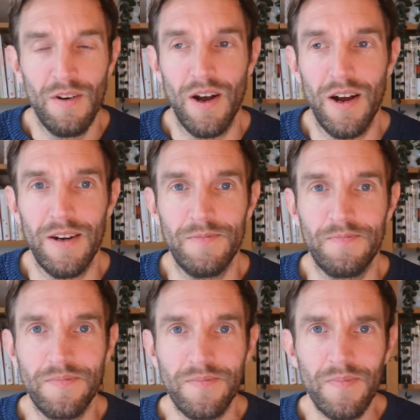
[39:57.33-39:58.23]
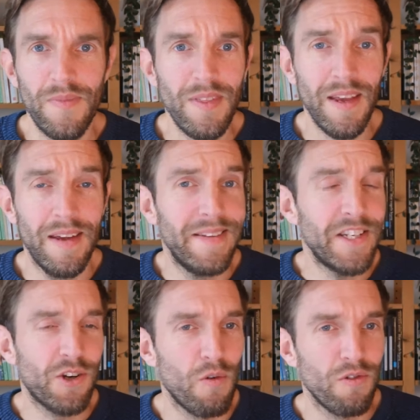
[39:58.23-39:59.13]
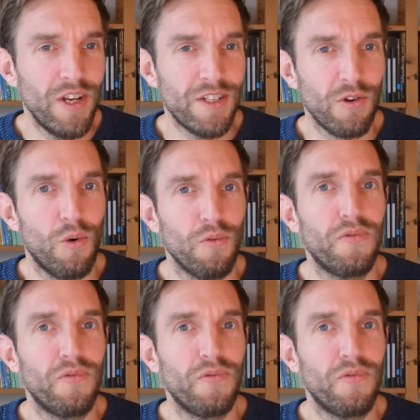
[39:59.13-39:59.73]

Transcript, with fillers: Um, and these coroutines are called